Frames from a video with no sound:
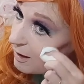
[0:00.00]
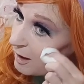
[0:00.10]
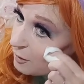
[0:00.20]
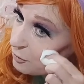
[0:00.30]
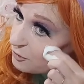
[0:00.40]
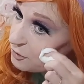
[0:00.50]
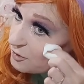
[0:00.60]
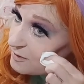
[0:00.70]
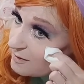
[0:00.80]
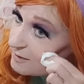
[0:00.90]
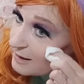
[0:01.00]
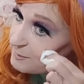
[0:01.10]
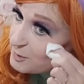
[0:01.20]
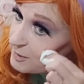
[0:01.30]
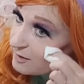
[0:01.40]
I go through
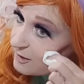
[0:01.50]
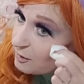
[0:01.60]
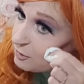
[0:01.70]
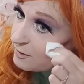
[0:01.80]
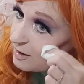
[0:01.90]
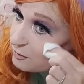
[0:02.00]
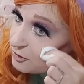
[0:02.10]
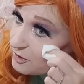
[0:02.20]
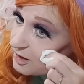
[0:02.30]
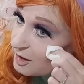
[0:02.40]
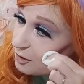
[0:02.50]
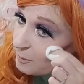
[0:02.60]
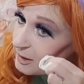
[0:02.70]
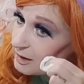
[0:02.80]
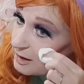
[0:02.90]
times where I think, oh, that looks great
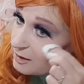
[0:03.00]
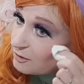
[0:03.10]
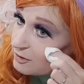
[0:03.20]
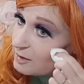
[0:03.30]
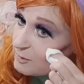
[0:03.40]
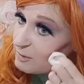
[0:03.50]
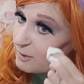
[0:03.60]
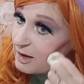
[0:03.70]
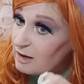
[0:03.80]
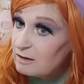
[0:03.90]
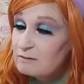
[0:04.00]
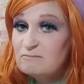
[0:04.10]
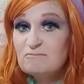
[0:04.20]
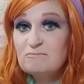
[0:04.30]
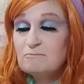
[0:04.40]
on me, and then other times I'm like,
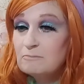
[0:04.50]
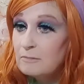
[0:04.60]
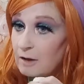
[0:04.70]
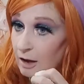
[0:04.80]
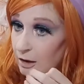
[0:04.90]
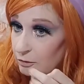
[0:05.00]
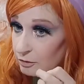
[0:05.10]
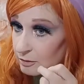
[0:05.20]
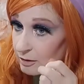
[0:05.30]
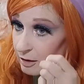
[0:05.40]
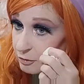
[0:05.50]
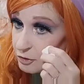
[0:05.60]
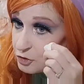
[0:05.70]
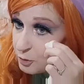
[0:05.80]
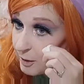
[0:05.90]
no, I look
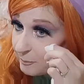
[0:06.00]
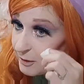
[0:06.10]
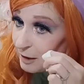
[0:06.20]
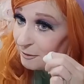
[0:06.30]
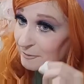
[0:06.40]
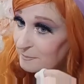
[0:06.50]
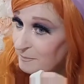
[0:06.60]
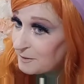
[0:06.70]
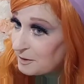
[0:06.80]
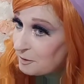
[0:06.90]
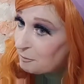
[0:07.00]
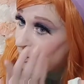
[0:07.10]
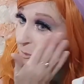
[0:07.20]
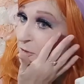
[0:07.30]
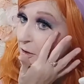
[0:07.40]
stupid.
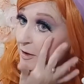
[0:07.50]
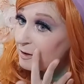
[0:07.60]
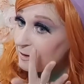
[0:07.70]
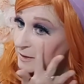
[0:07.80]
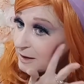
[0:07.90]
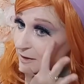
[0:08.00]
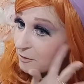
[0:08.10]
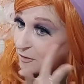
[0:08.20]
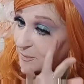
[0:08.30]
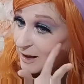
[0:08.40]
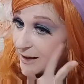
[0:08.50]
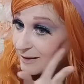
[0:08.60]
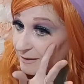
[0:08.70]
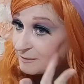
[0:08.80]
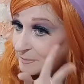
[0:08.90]
What am I doing? Get that off my head.